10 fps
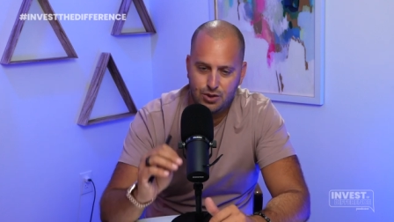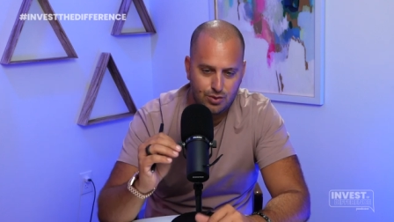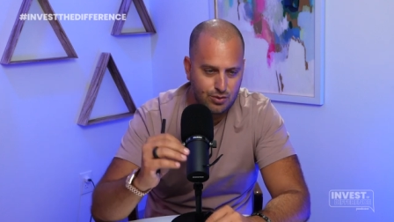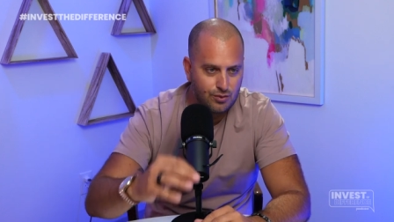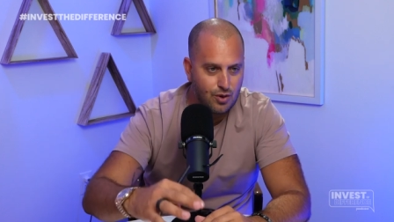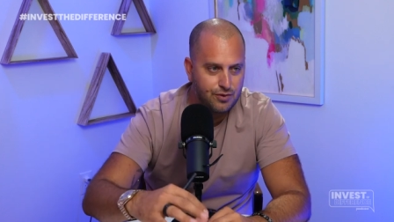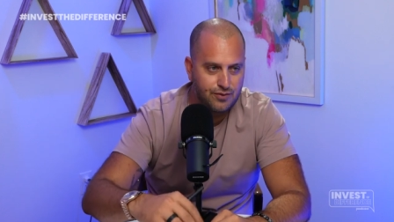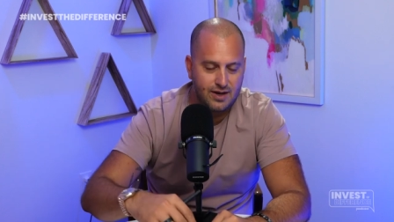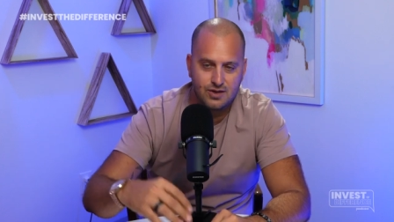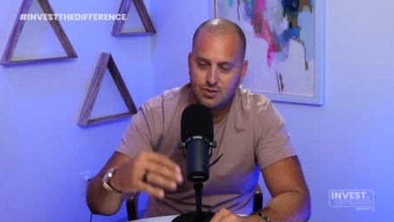through the growth
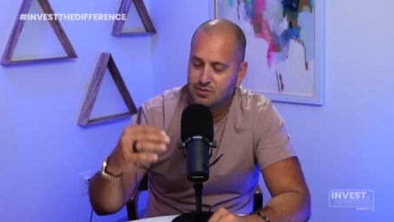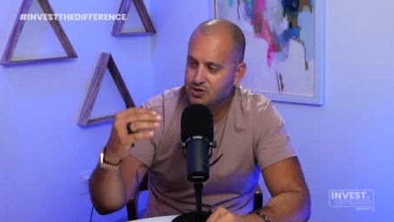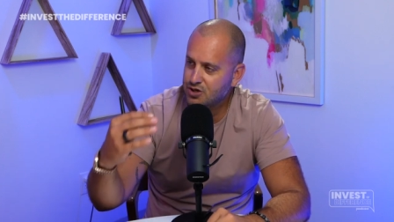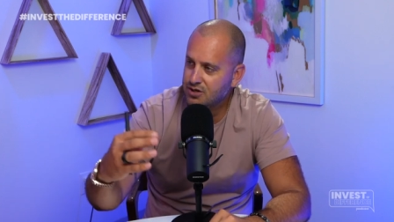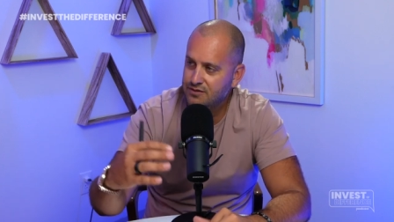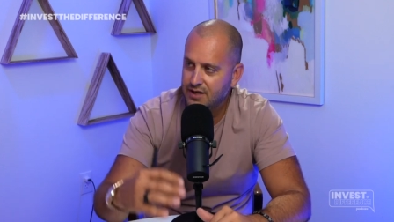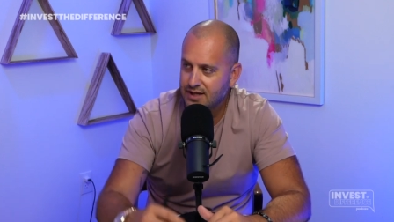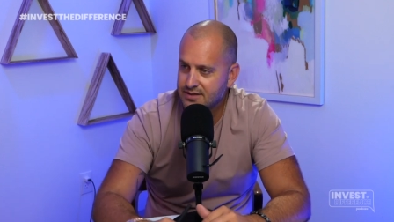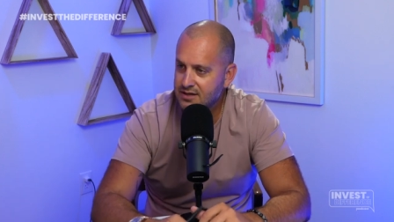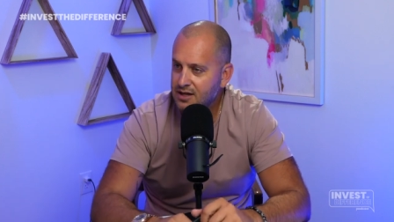phase or a maturity
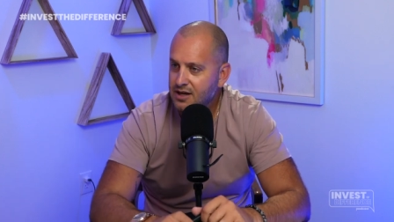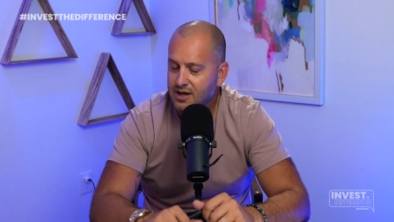phase,